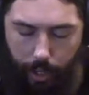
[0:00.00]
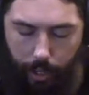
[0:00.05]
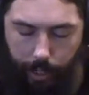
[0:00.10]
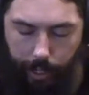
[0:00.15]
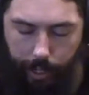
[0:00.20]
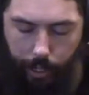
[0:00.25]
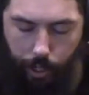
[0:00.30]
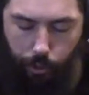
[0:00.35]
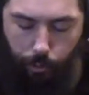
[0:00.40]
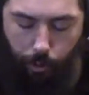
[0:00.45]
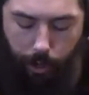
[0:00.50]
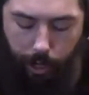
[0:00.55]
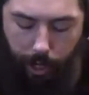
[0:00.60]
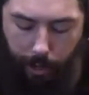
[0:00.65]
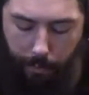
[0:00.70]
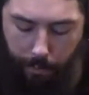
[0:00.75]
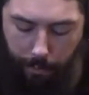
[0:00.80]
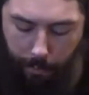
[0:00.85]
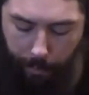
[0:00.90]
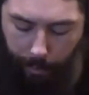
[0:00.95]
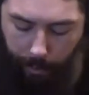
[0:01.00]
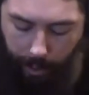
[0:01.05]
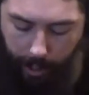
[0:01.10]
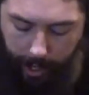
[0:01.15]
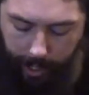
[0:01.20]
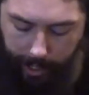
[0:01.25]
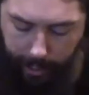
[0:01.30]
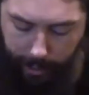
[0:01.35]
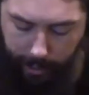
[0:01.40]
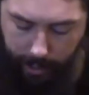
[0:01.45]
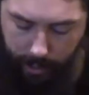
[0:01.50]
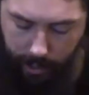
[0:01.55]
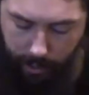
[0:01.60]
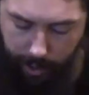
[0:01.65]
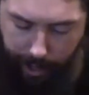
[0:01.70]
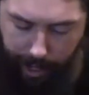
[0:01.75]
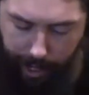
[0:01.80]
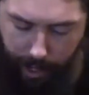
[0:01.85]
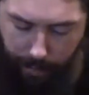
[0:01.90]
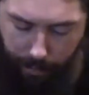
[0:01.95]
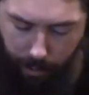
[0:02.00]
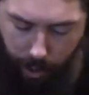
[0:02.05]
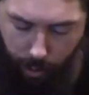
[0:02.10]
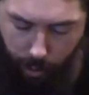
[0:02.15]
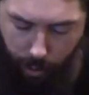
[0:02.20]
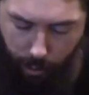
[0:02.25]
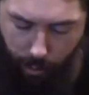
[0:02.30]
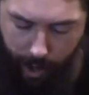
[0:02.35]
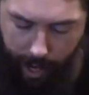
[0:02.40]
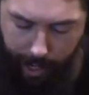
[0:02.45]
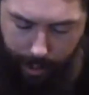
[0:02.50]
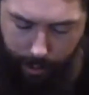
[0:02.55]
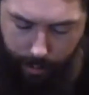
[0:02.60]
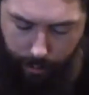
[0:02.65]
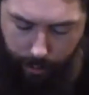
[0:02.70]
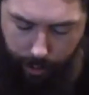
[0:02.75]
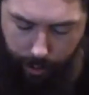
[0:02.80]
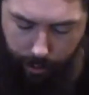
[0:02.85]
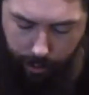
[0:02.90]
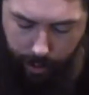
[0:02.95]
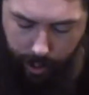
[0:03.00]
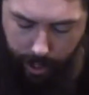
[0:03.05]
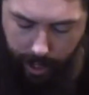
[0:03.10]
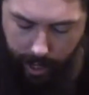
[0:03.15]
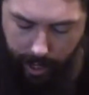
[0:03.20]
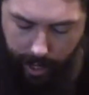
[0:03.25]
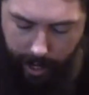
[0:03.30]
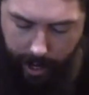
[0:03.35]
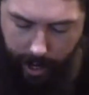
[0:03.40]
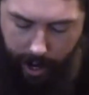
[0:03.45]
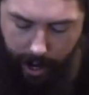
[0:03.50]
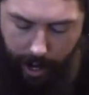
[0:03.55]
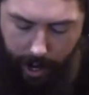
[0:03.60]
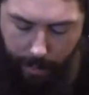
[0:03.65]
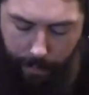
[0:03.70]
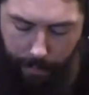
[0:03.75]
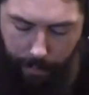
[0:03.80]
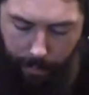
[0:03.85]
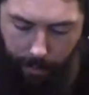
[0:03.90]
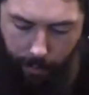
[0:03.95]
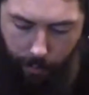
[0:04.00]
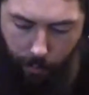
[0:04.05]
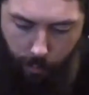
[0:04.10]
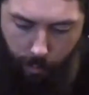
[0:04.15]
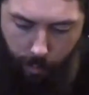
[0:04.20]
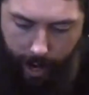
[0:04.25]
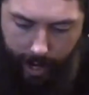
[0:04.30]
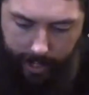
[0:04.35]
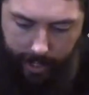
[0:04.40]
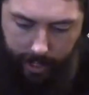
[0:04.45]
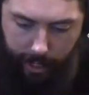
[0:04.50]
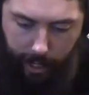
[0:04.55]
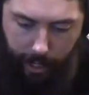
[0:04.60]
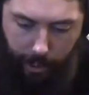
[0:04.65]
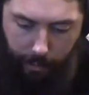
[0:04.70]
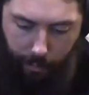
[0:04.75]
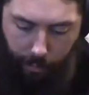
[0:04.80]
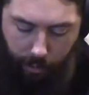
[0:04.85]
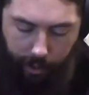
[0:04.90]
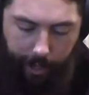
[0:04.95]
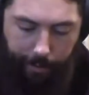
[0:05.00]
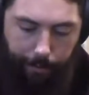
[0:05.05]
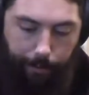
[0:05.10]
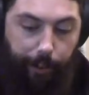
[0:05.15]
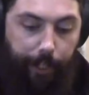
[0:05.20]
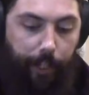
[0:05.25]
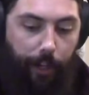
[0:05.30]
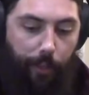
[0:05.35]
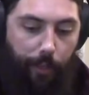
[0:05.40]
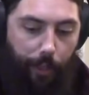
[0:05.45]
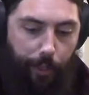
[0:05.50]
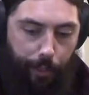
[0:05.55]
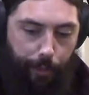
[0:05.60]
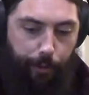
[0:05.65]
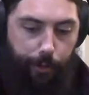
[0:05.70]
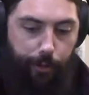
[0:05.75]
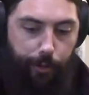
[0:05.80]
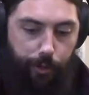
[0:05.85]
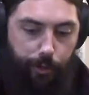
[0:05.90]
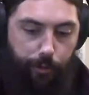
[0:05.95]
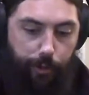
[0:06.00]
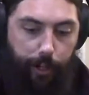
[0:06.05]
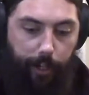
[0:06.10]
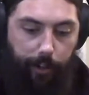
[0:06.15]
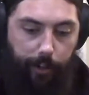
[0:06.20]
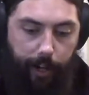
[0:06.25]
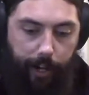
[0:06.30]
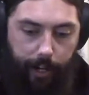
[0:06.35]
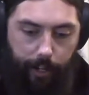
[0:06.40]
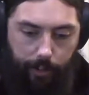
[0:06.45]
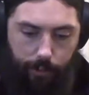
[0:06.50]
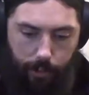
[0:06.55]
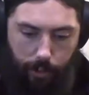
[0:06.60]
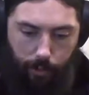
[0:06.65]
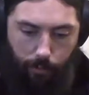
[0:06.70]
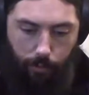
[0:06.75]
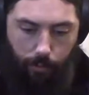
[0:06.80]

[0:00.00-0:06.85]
each one I'm plucking the string and I'm going right through, and I'm resting briefly on the third string, right? So,